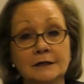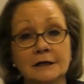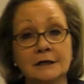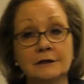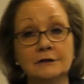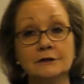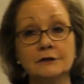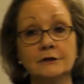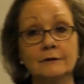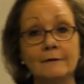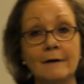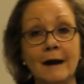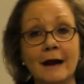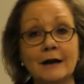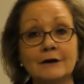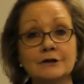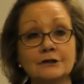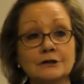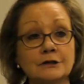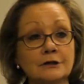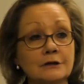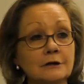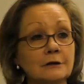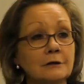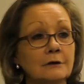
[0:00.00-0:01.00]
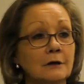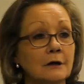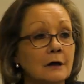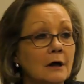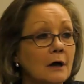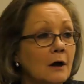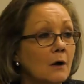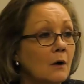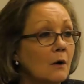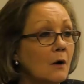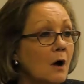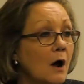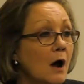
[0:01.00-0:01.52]
interaction
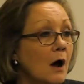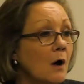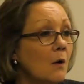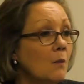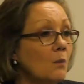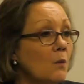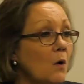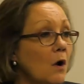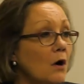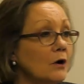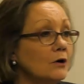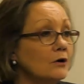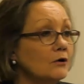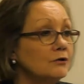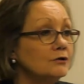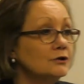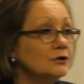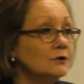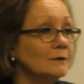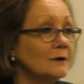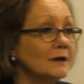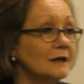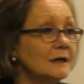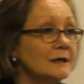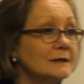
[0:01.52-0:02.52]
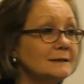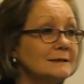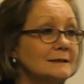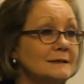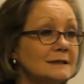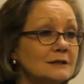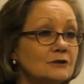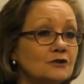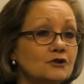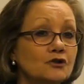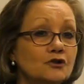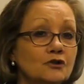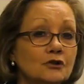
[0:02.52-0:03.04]
while you're doing this.
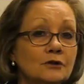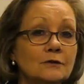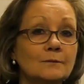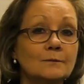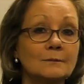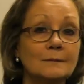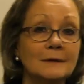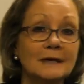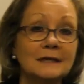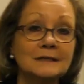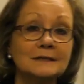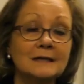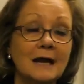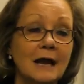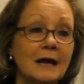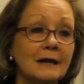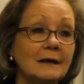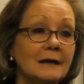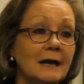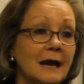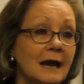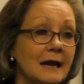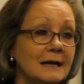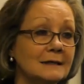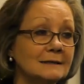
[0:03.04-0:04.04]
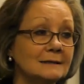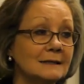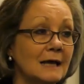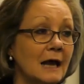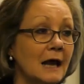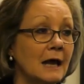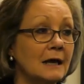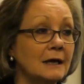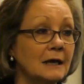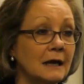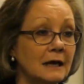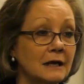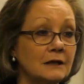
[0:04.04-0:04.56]
This shouldn't be done as
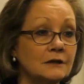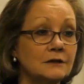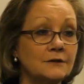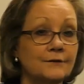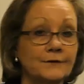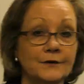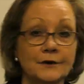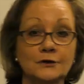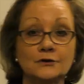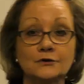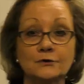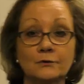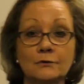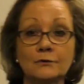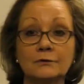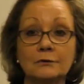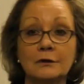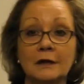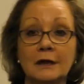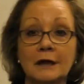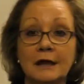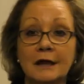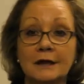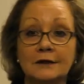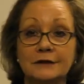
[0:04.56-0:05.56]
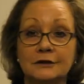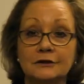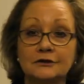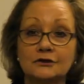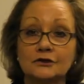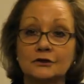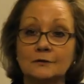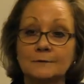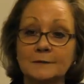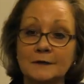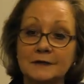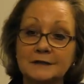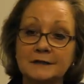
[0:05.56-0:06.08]
an individual. This
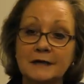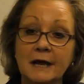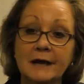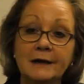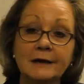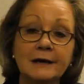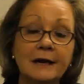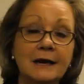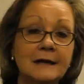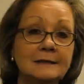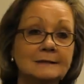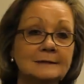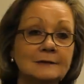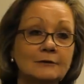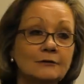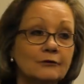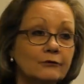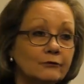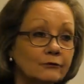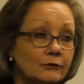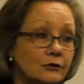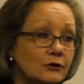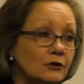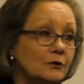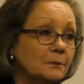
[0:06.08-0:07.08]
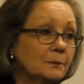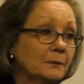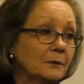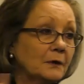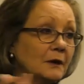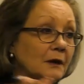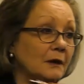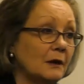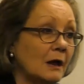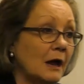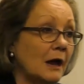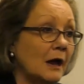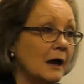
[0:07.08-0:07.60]
should be done as a group
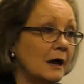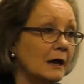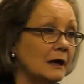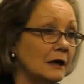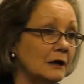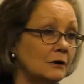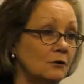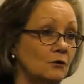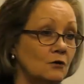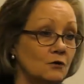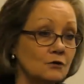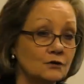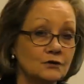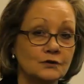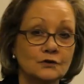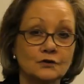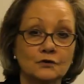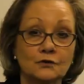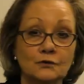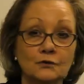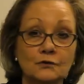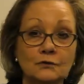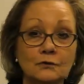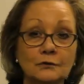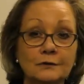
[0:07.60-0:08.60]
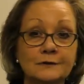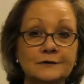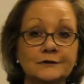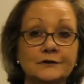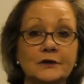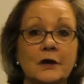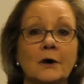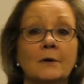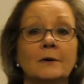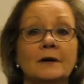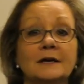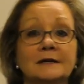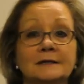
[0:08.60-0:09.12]
in your school.
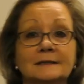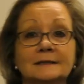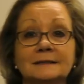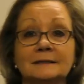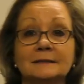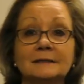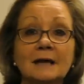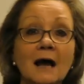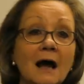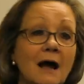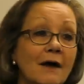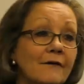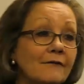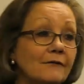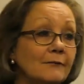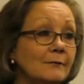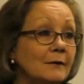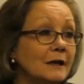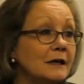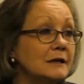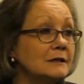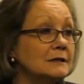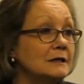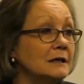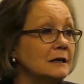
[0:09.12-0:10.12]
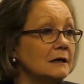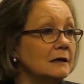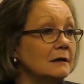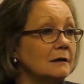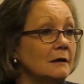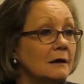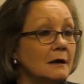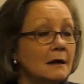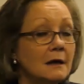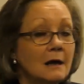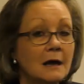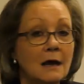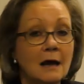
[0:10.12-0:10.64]
So at a staff meeting
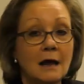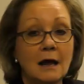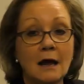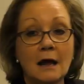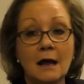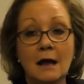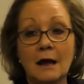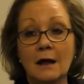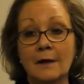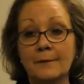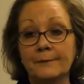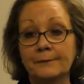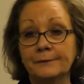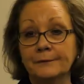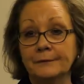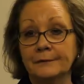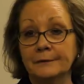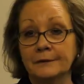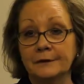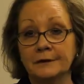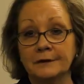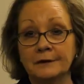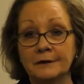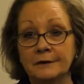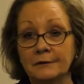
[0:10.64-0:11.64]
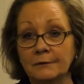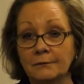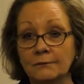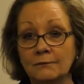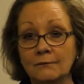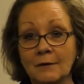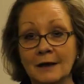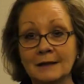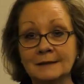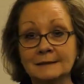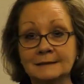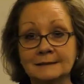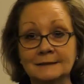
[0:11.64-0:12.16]

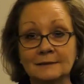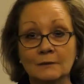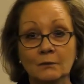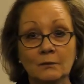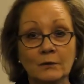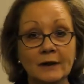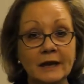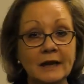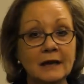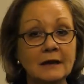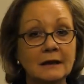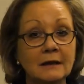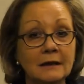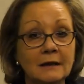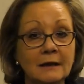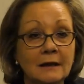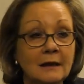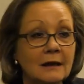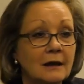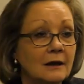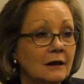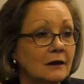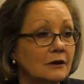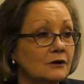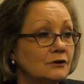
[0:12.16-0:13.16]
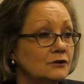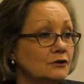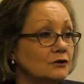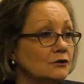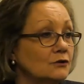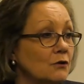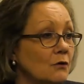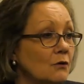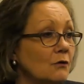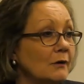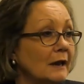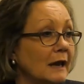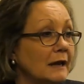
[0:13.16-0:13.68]
once a week, you
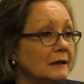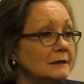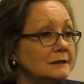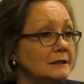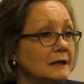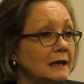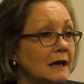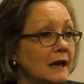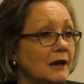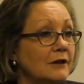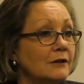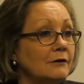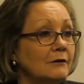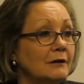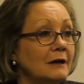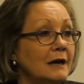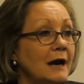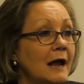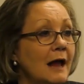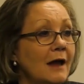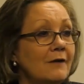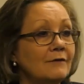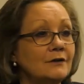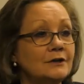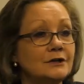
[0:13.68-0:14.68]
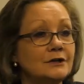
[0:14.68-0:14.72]
should all get together and have a